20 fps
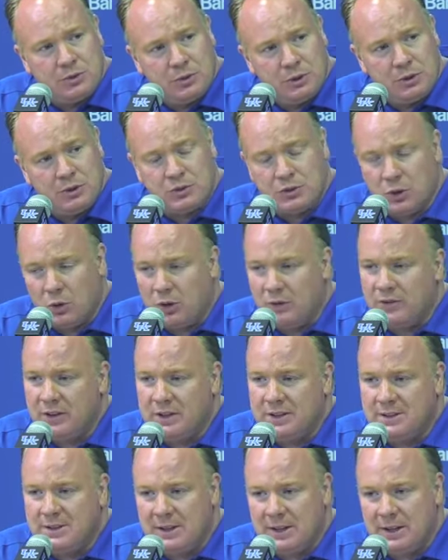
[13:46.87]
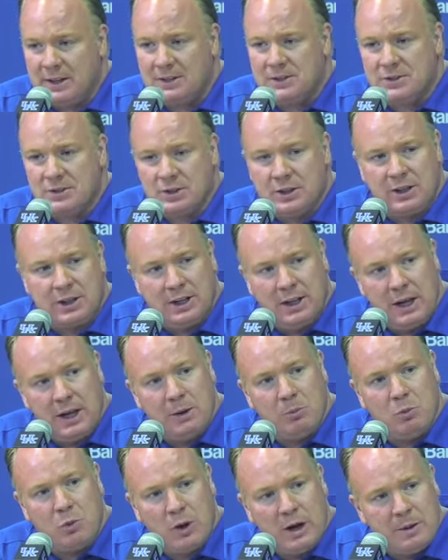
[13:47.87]
And so if it takes
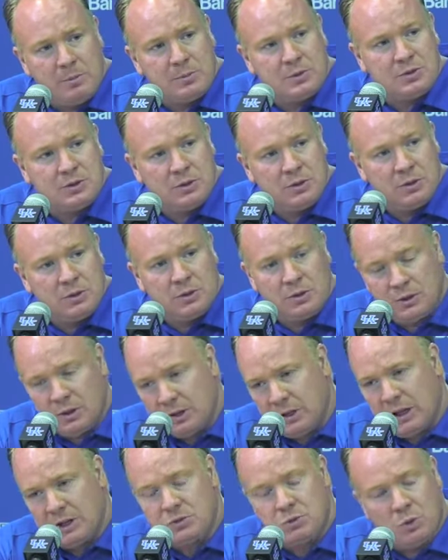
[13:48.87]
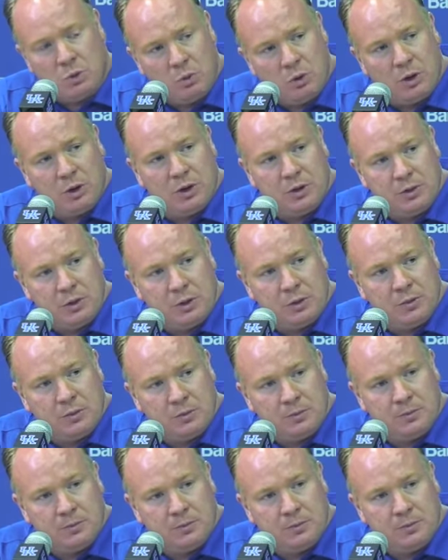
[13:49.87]
game reps, then that's what we're going to